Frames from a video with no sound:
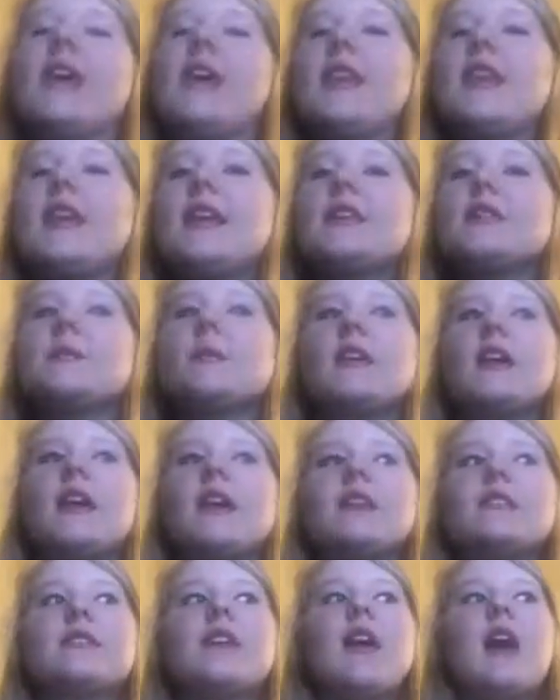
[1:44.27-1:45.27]
And I think it's
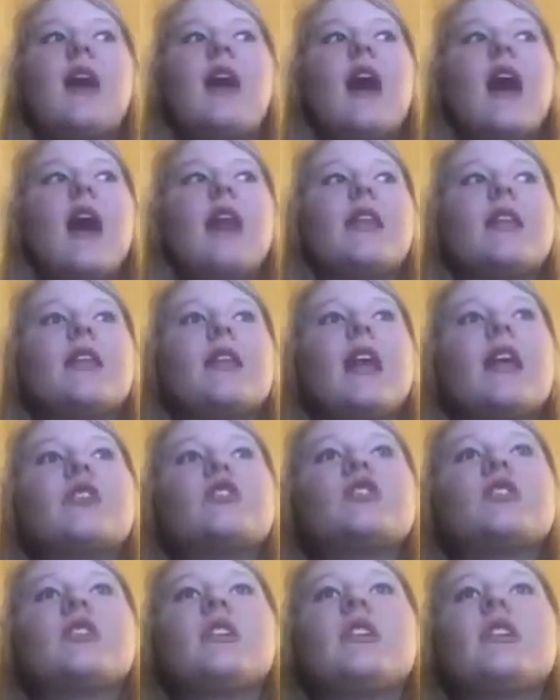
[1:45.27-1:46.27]
because
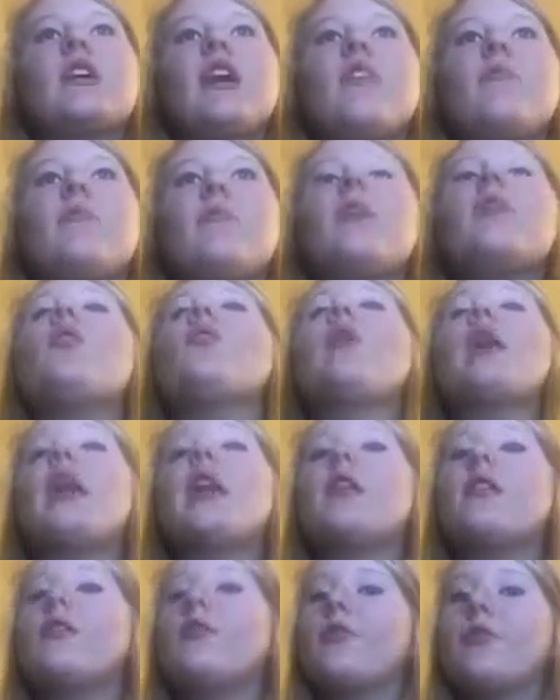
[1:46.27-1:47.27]
I've been
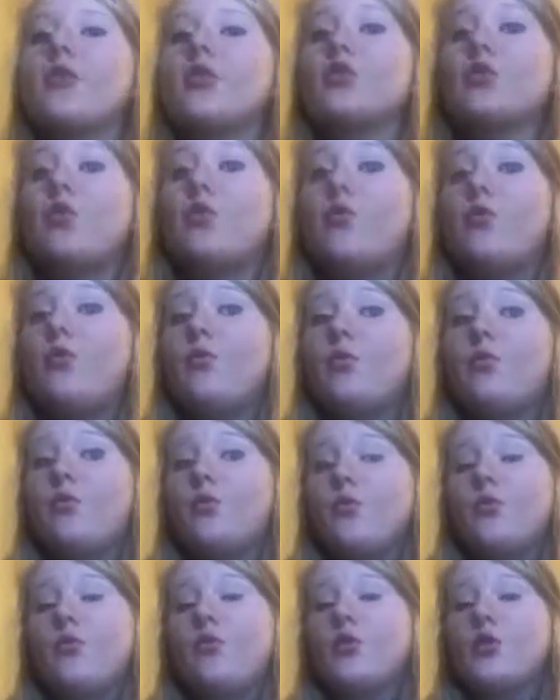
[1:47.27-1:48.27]
awake for
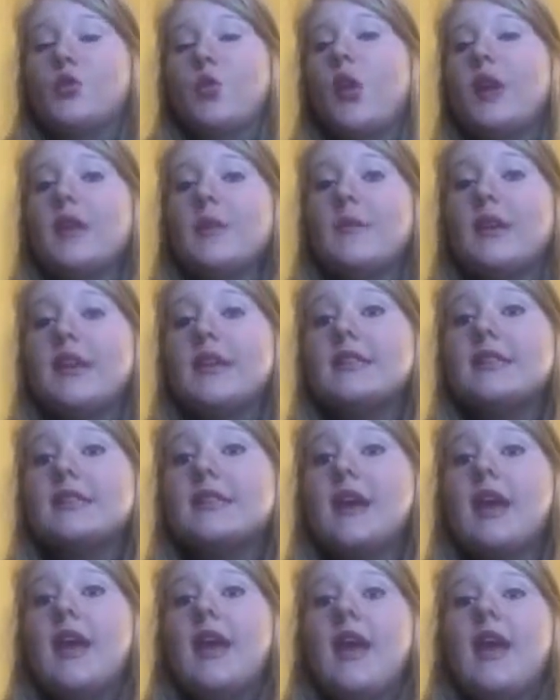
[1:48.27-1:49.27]
20 minutes.
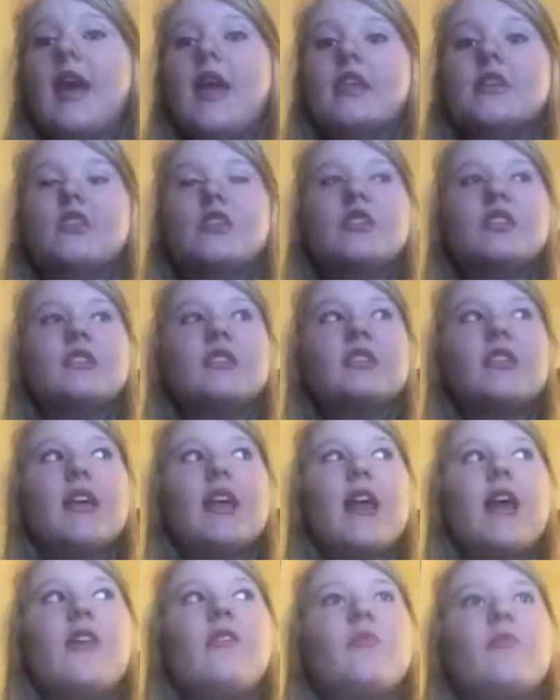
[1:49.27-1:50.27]
It's just
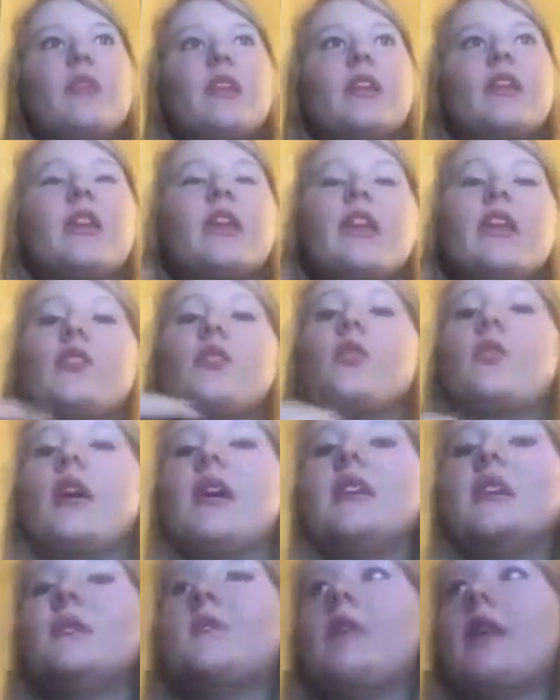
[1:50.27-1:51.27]
that I've been getting the
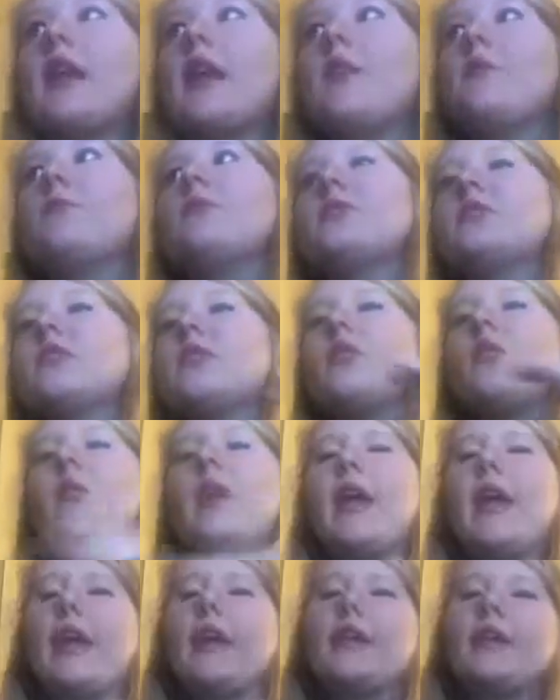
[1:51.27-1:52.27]
rest, but I'm still
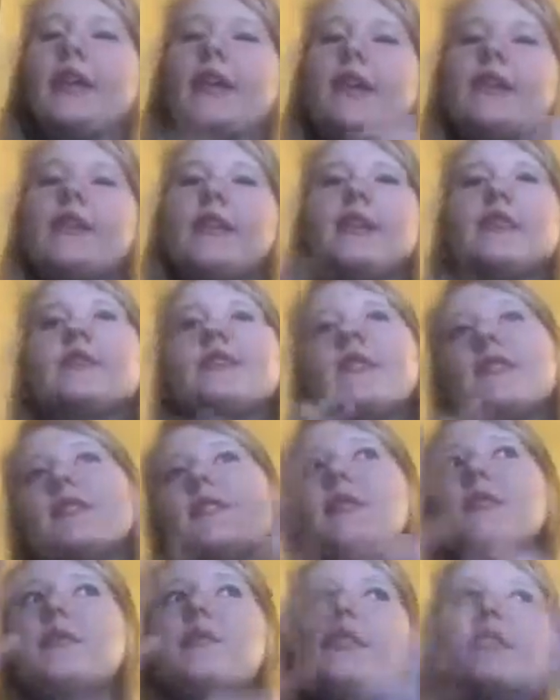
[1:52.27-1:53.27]
awake. Like, it's
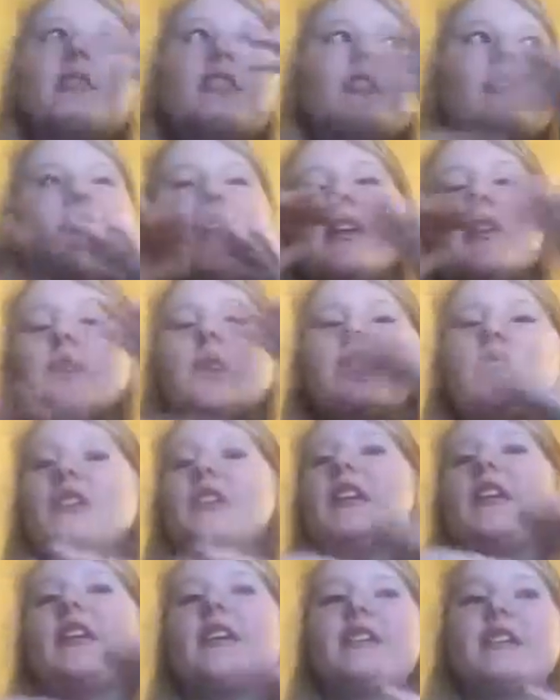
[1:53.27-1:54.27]
a
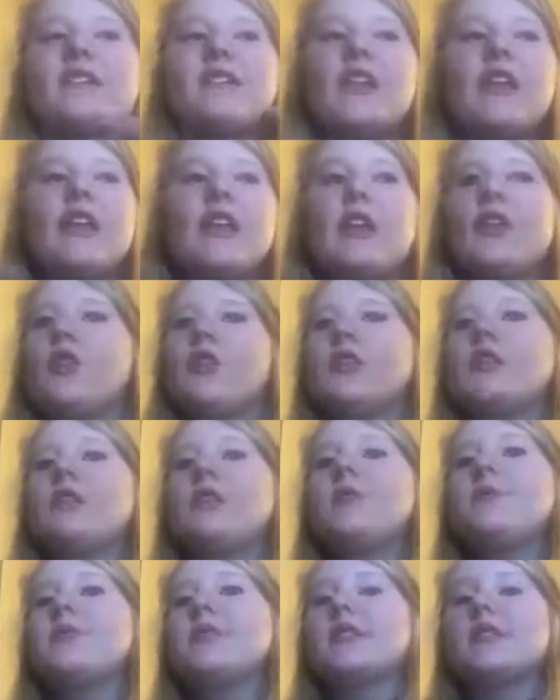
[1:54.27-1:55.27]
thingamajig. It's not like you're in
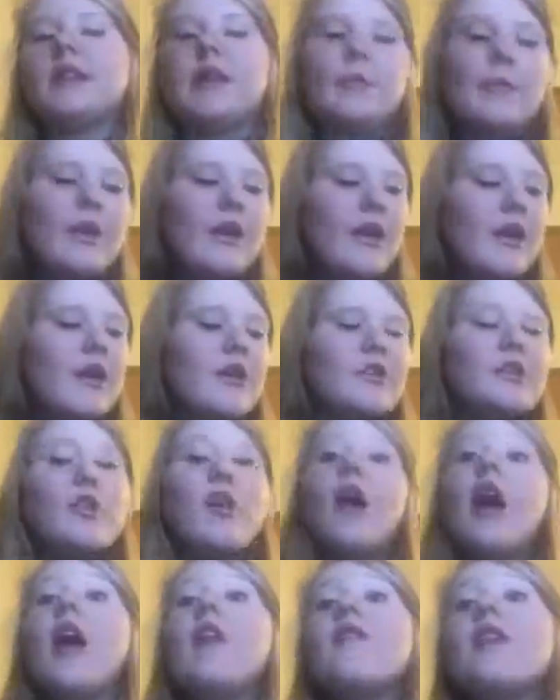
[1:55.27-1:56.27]
deep sleep.
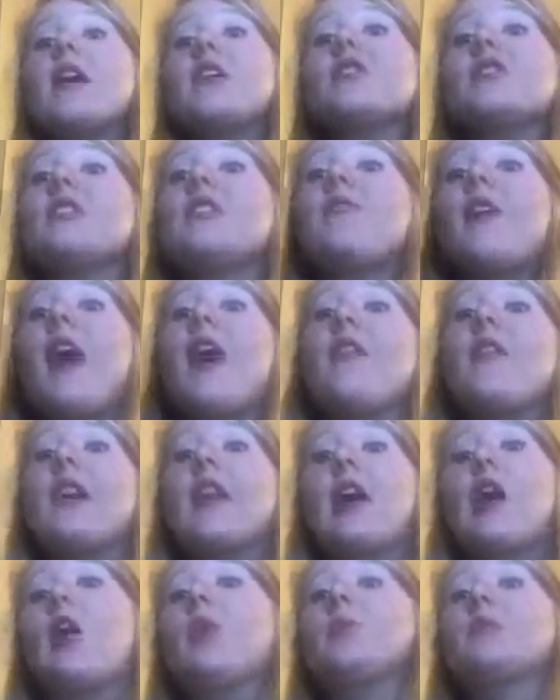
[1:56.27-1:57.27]
So I've actually found that
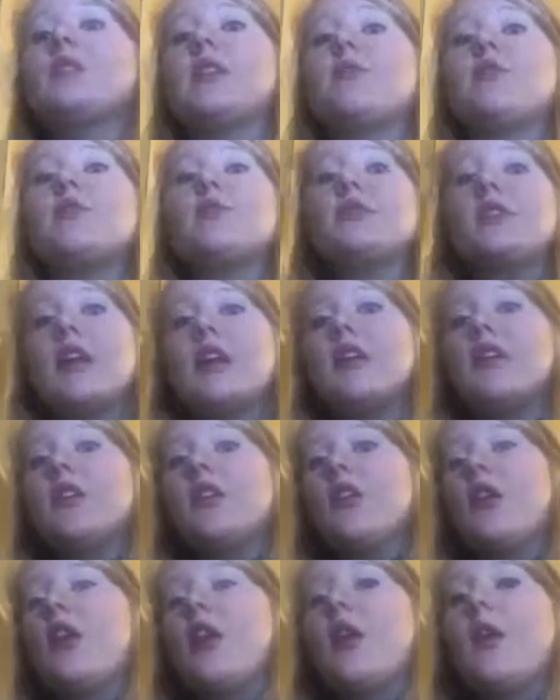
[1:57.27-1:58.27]
helps, that if you set an
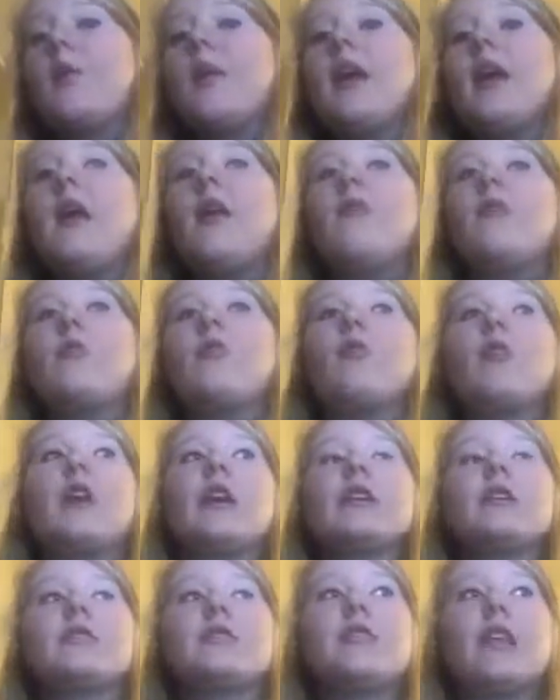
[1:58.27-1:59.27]
alarm
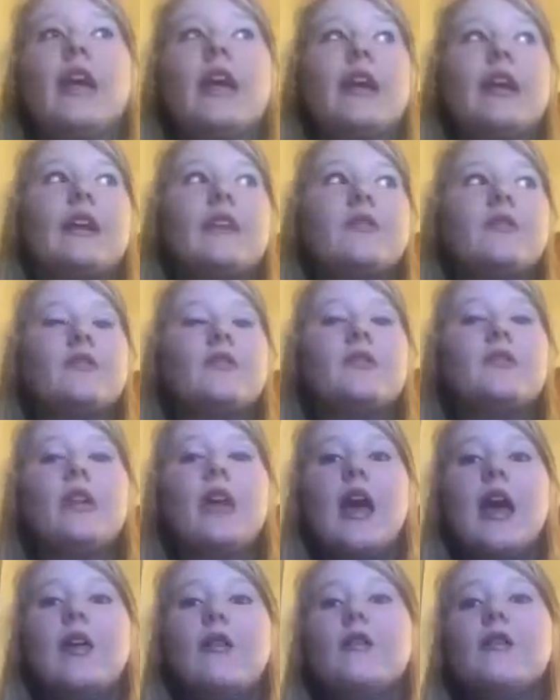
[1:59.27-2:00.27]
for like
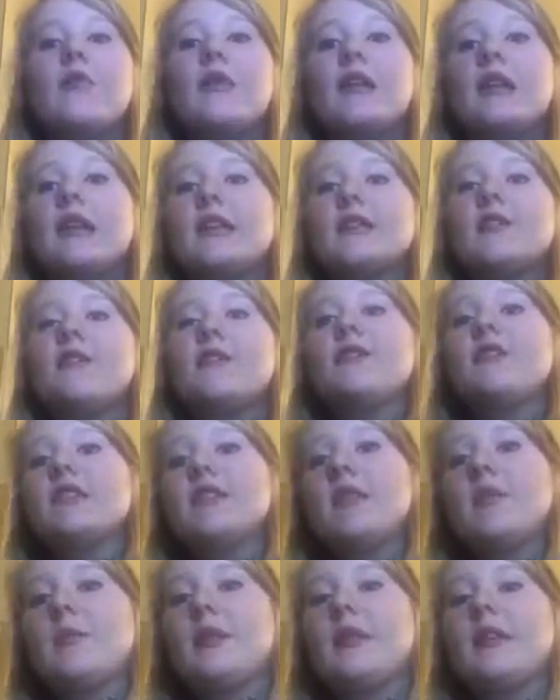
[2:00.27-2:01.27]
10 minutes,
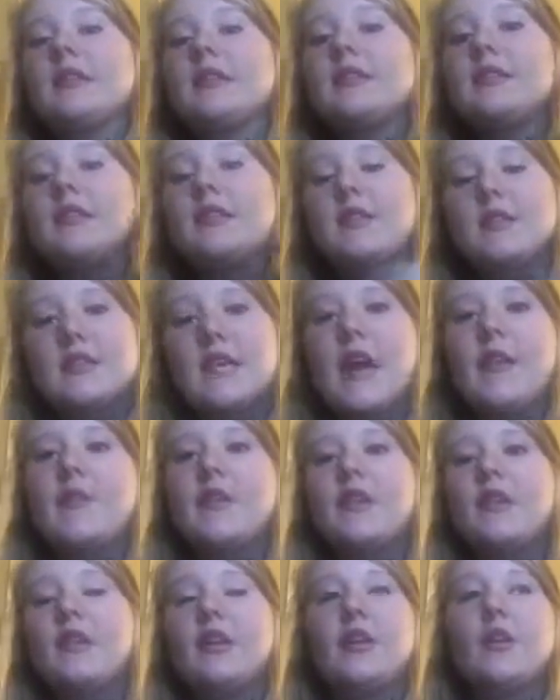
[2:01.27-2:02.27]
15 minutes, and then the time
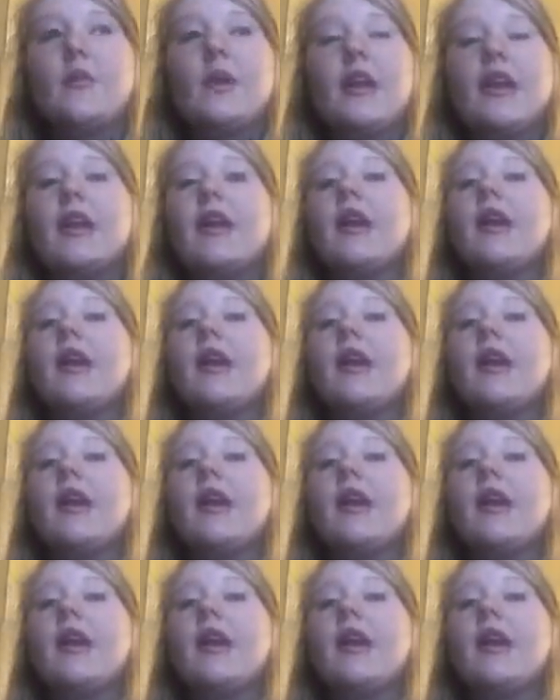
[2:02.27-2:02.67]
that you need to wake